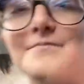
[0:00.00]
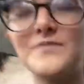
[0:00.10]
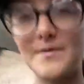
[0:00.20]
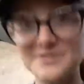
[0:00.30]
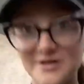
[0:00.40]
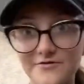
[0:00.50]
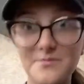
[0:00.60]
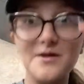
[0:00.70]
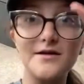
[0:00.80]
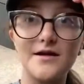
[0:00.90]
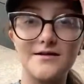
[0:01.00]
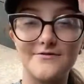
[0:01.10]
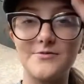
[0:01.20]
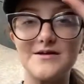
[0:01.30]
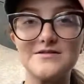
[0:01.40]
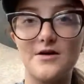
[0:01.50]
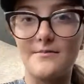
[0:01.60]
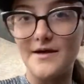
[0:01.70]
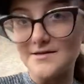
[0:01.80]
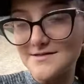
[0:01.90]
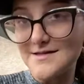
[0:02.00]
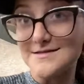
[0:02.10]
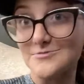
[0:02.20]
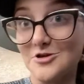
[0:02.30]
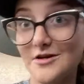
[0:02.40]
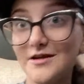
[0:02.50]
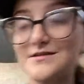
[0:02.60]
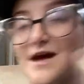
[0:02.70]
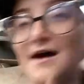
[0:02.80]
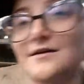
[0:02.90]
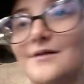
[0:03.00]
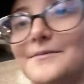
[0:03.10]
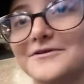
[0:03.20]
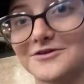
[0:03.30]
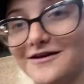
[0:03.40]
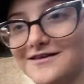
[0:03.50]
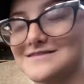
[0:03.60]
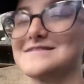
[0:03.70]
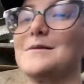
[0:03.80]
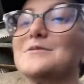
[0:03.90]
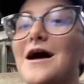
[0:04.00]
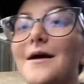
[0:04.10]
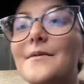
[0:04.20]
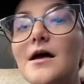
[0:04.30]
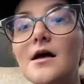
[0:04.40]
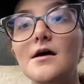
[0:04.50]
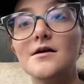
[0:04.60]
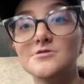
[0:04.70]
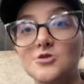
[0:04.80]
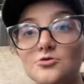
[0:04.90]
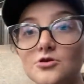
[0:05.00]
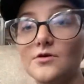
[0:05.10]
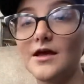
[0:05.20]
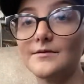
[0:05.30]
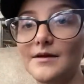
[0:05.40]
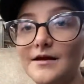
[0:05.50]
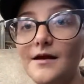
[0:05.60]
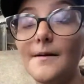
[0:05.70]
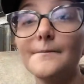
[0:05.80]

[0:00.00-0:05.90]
I'm sorry if I'm not getting to everybody's comments because I'm trying to like tack them up and look at the same time. So don't hate me.